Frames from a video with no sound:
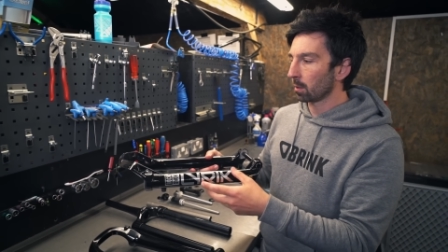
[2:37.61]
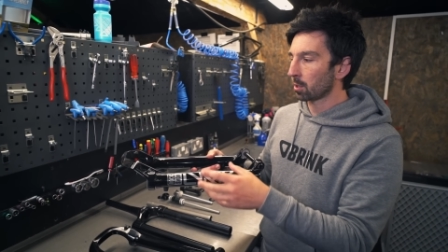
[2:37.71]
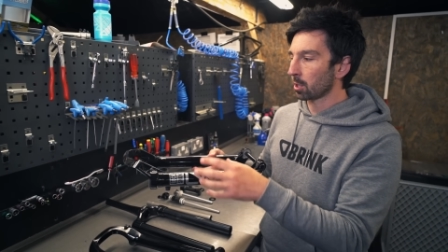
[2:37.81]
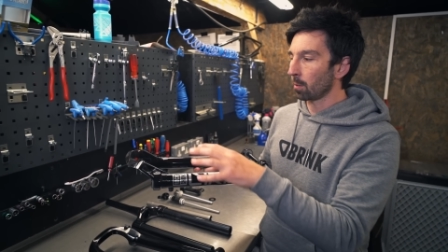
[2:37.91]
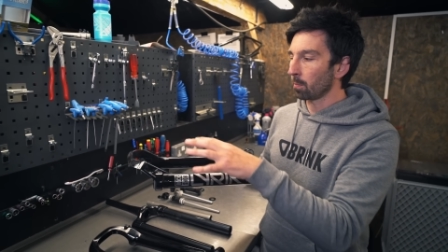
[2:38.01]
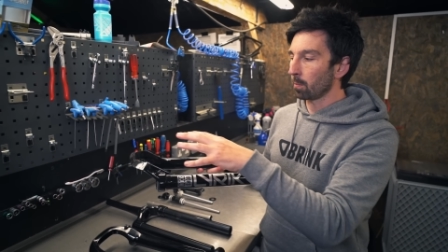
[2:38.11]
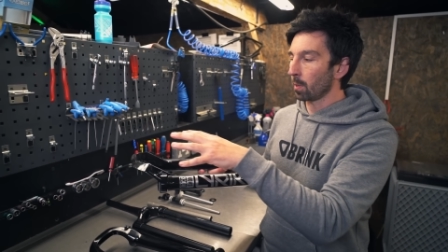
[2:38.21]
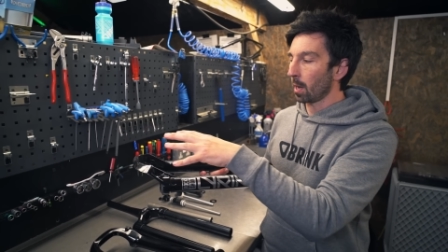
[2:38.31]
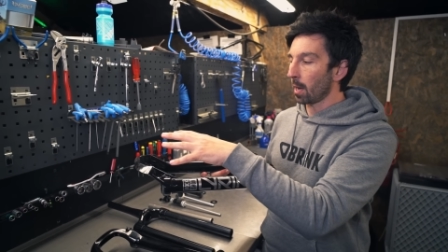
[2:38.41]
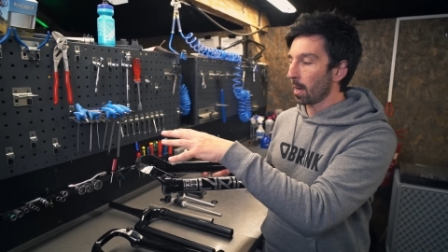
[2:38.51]

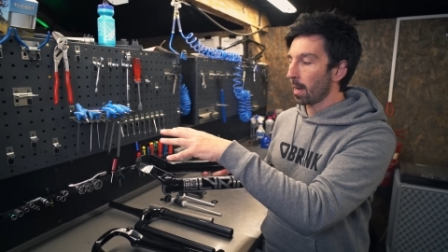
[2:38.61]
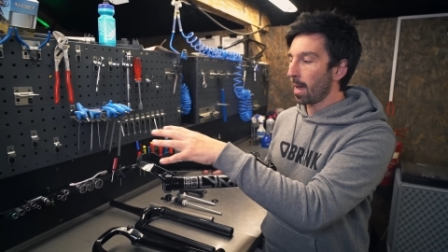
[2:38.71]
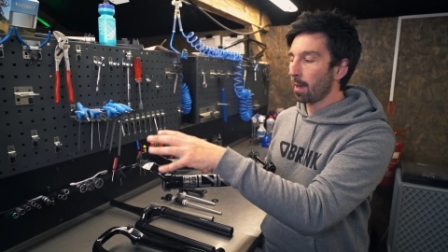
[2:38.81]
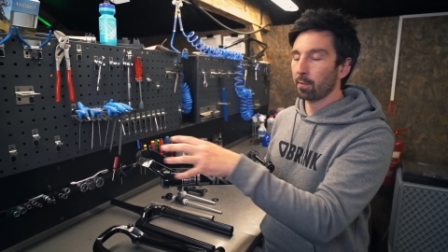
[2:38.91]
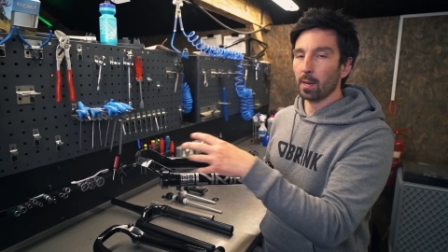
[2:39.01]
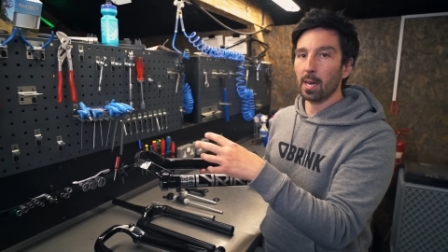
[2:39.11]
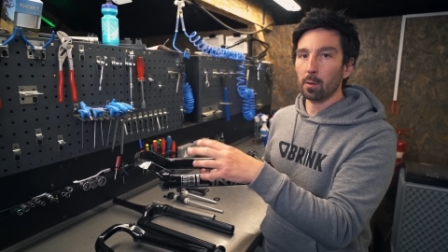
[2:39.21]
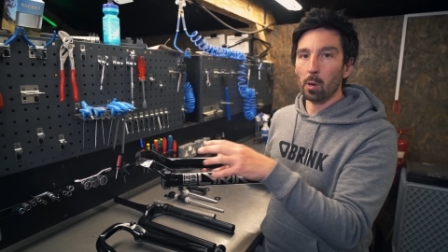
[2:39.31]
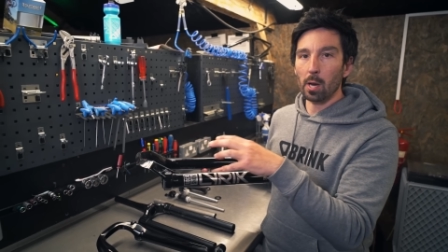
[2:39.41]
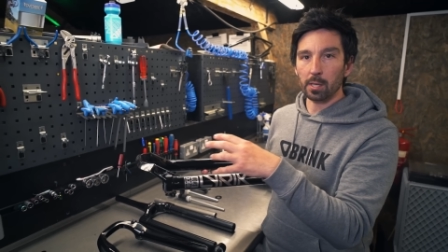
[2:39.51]
FEA
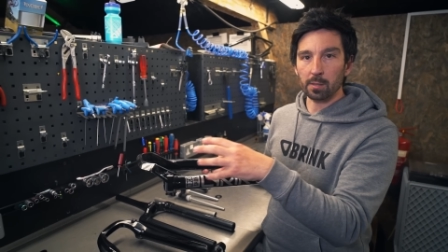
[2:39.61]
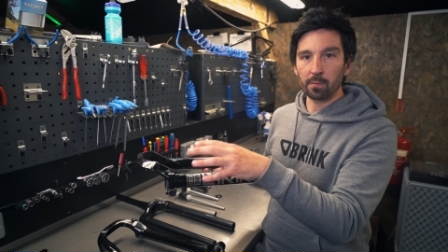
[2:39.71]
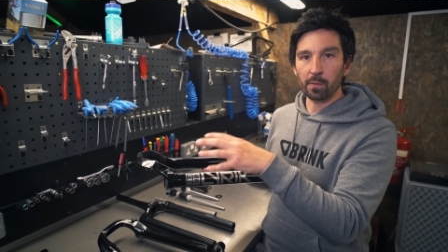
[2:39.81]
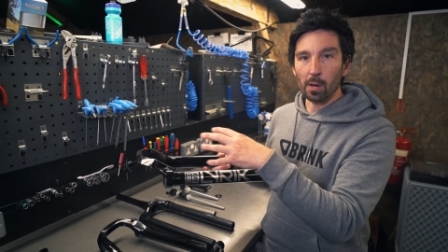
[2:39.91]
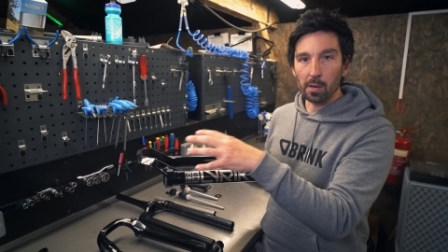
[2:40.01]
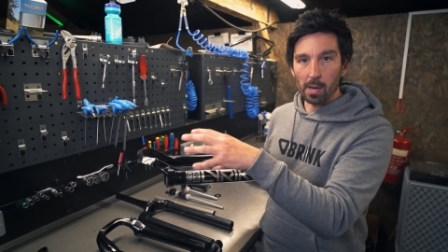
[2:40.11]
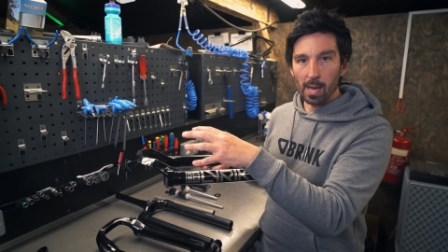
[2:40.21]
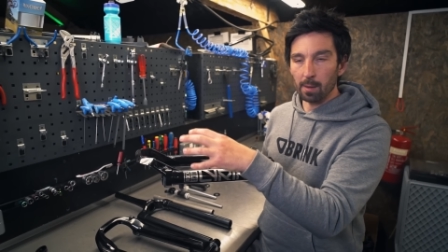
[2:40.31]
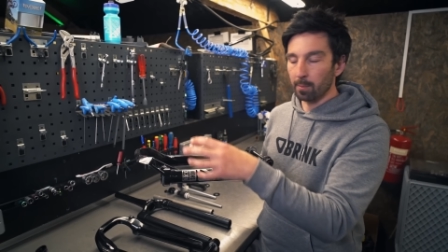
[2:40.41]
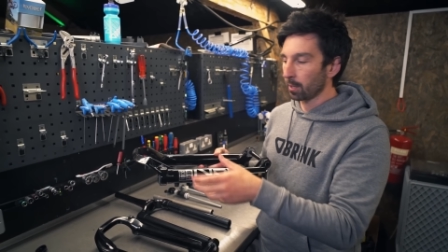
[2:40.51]
work, some finite
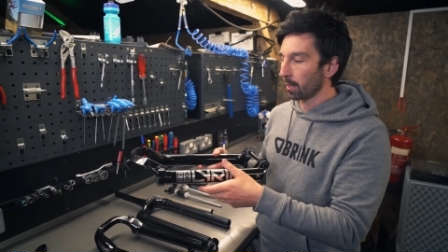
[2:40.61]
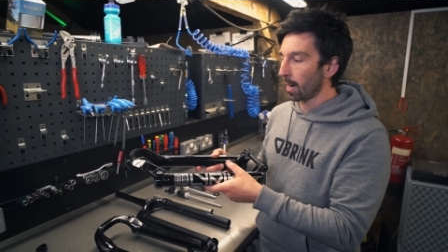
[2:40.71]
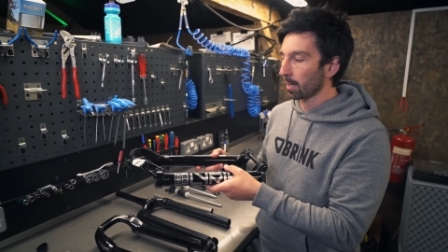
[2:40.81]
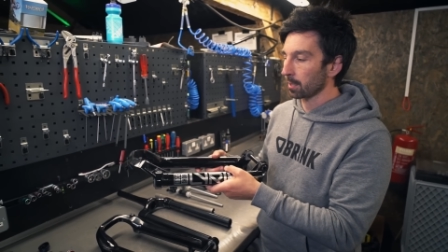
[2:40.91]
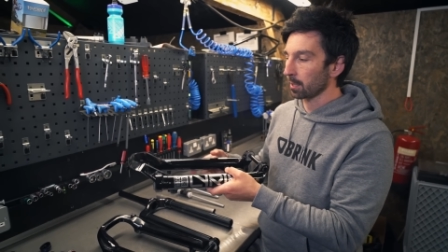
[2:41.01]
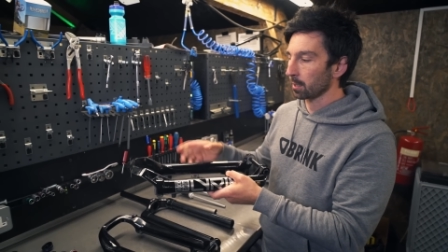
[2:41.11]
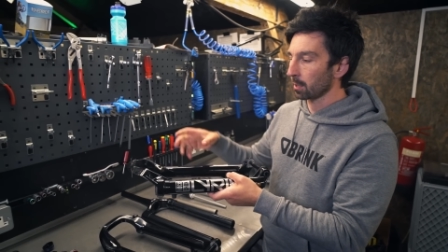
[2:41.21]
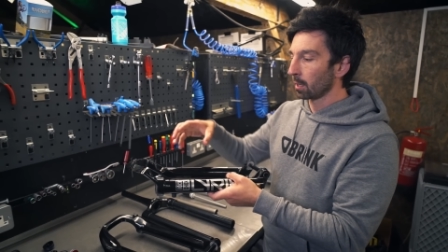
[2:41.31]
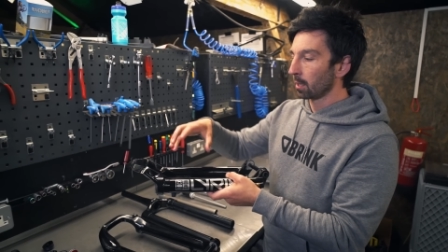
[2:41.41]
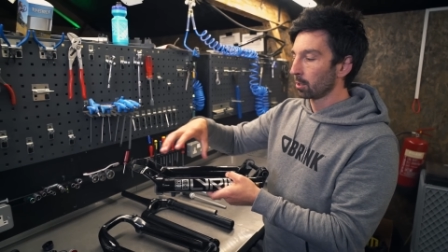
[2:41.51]
element analysis
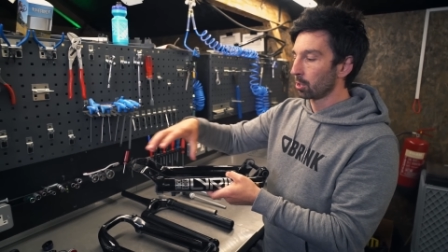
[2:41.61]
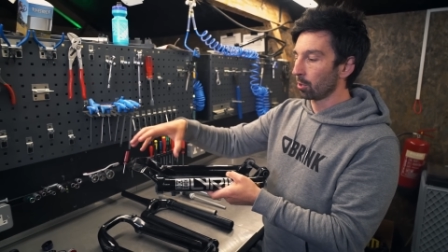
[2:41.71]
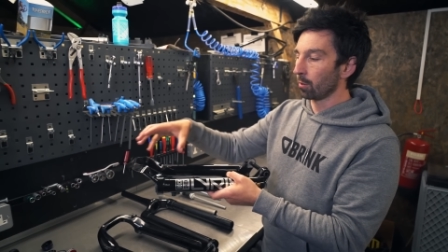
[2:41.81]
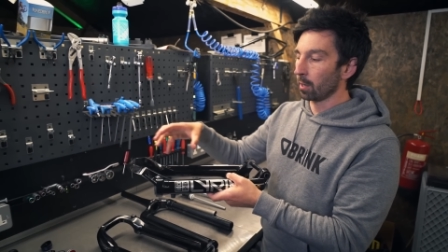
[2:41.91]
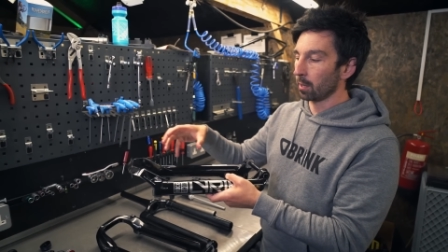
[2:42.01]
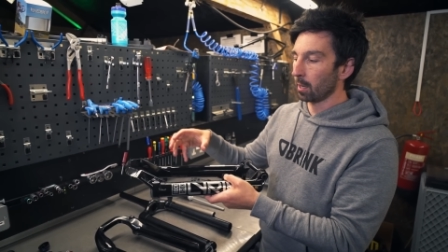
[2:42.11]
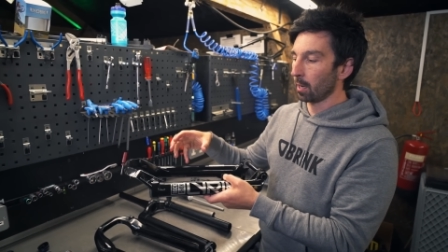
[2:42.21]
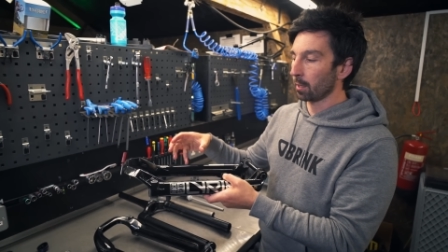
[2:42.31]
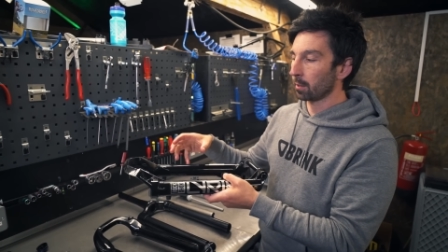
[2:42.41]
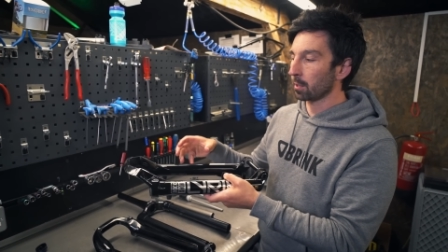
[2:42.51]
during
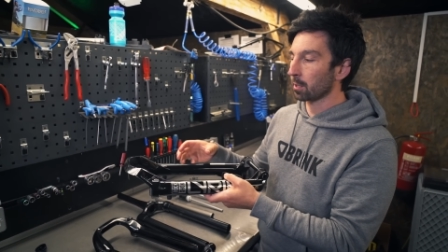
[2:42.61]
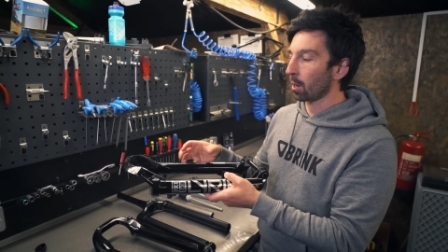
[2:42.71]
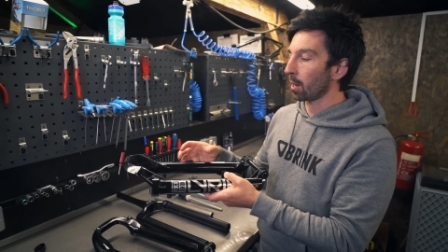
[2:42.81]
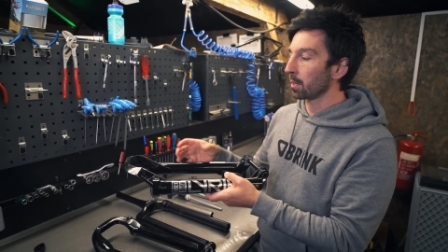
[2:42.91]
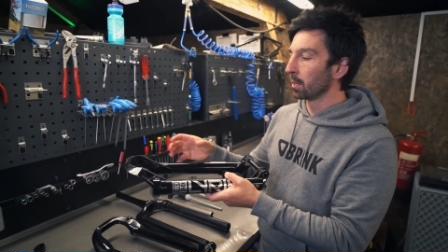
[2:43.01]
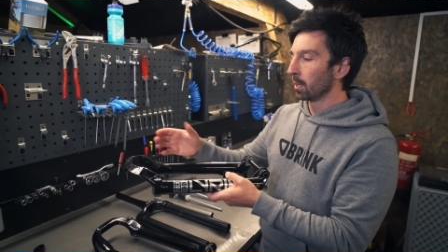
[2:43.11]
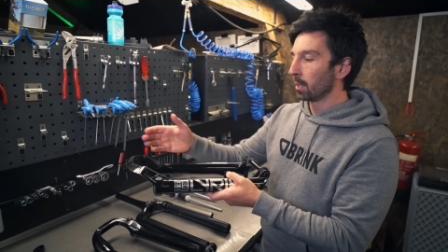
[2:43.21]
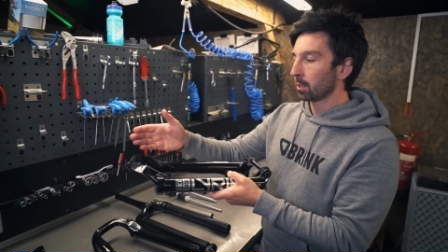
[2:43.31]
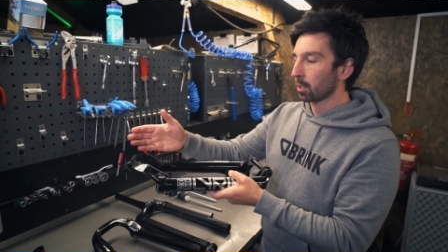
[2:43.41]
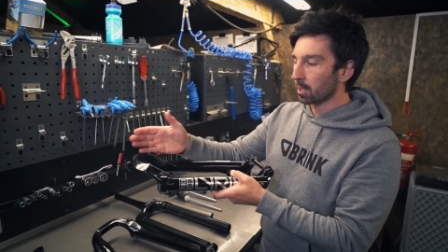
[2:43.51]
the design
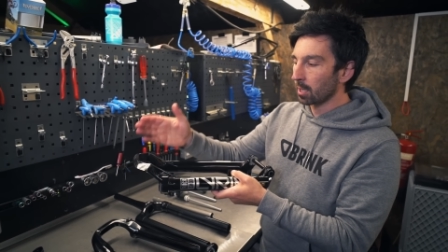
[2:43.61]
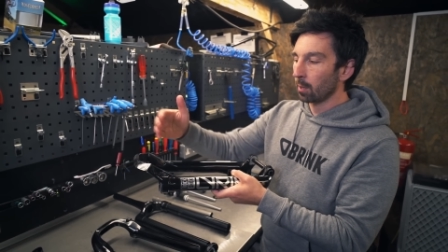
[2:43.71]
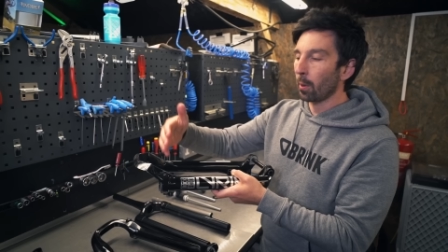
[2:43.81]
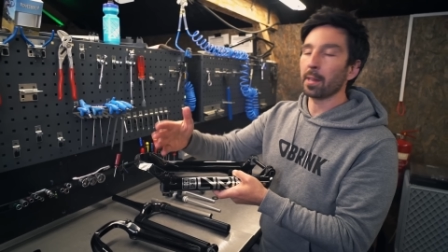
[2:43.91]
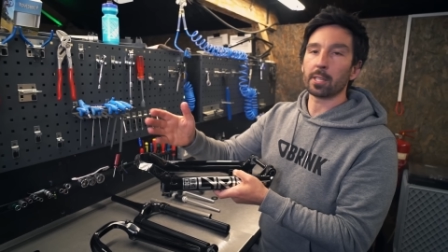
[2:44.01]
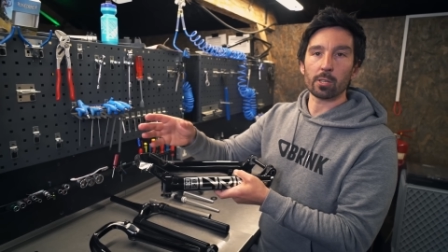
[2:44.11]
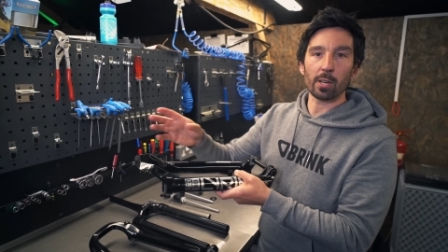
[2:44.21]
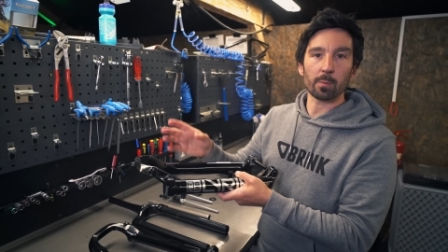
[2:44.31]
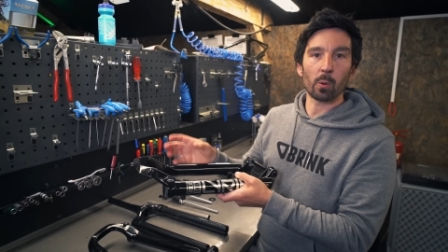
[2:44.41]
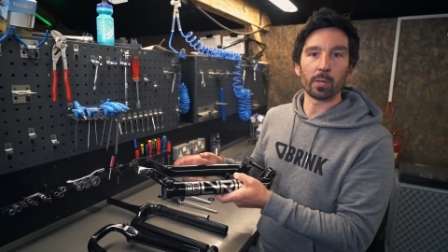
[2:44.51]
to see where the
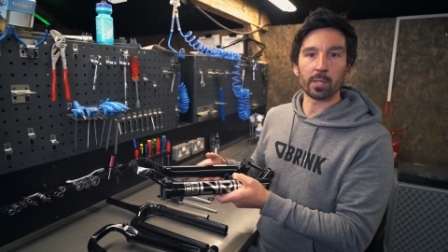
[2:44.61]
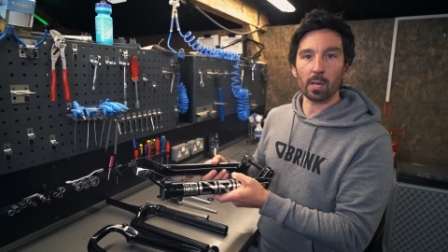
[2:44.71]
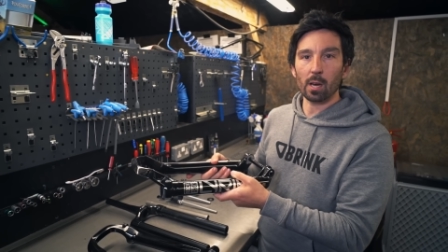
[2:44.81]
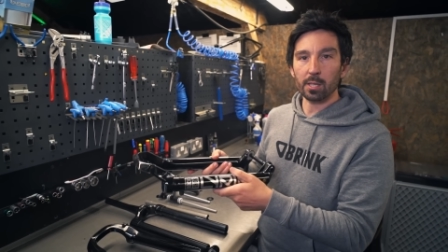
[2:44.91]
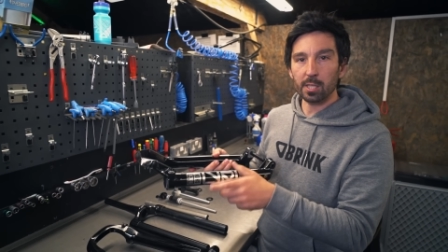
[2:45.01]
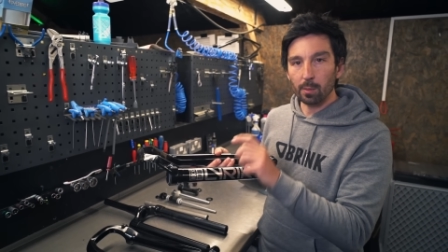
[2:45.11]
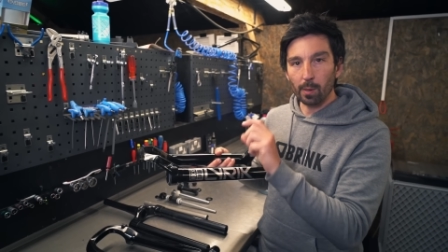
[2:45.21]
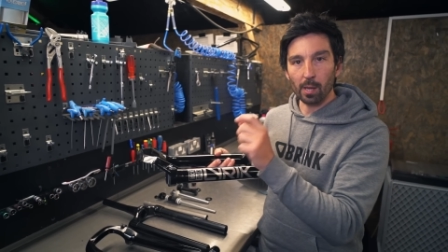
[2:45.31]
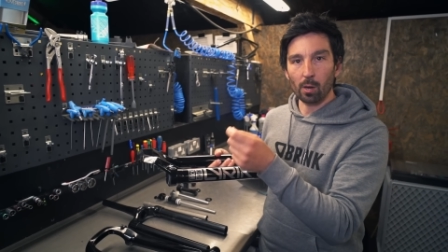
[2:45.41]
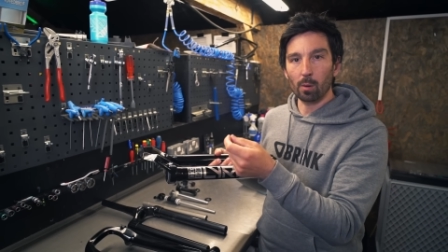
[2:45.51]
stress points are, see
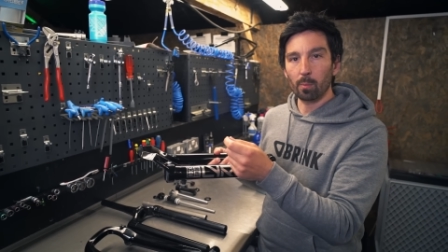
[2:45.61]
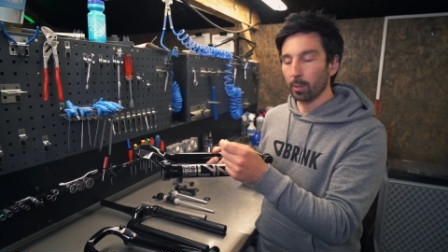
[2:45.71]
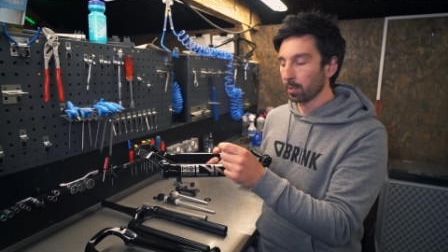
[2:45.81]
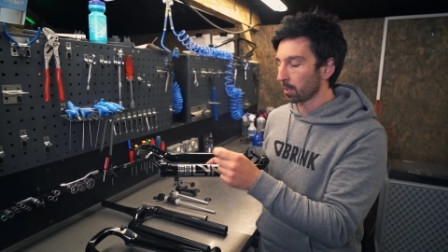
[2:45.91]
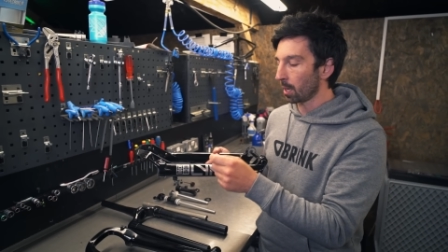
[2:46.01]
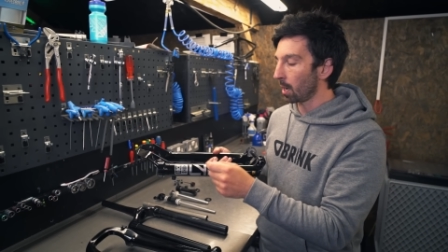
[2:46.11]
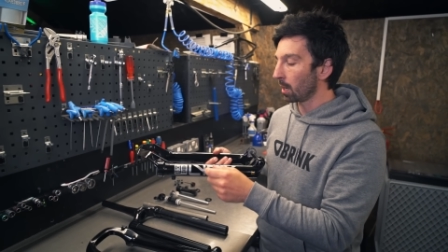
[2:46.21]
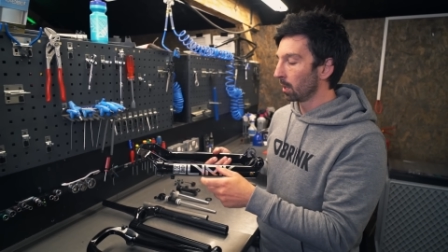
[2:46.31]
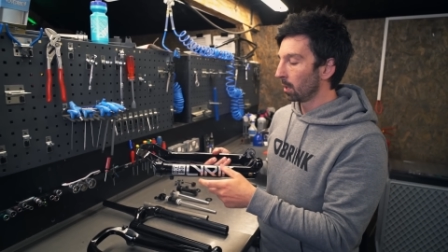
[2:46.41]
where the hot points are